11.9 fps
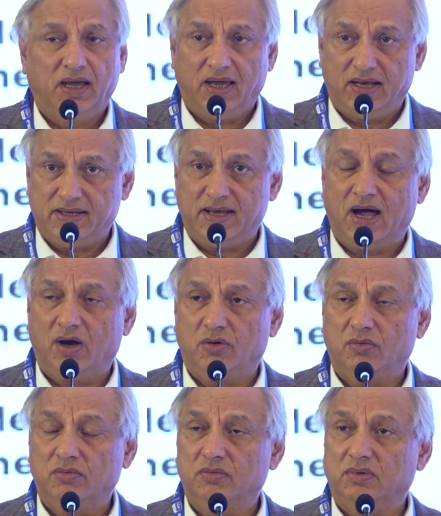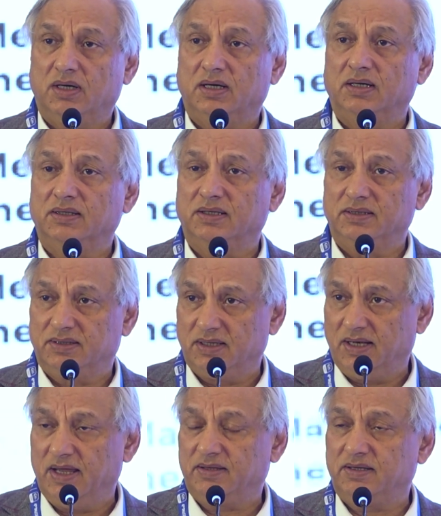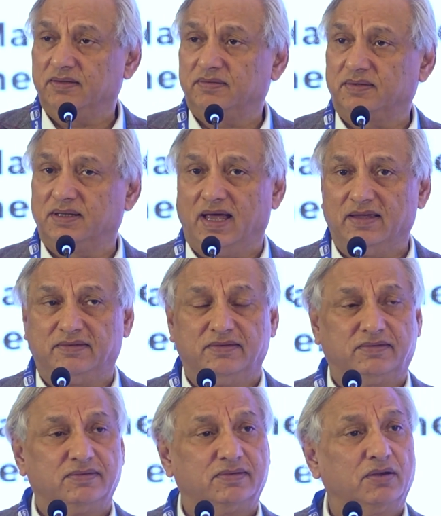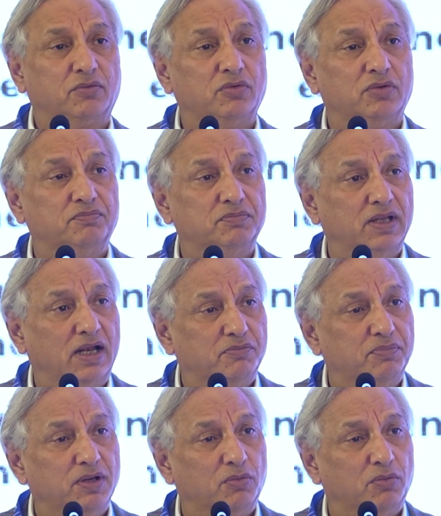And now the latest licenses that have been